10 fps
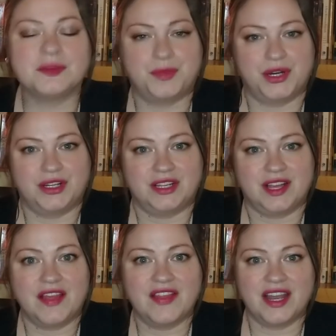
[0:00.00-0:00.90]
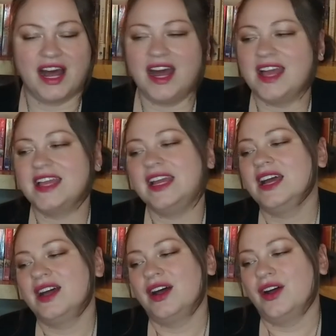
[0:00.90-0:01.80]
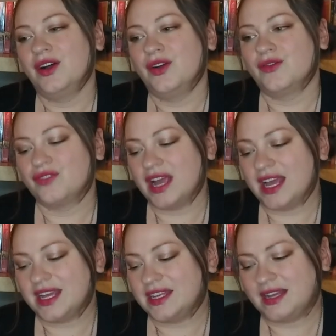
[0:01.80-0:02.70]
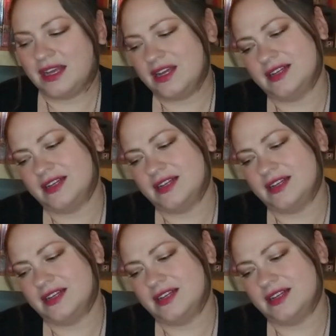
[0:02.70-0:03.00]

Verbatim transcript: is a book that I read.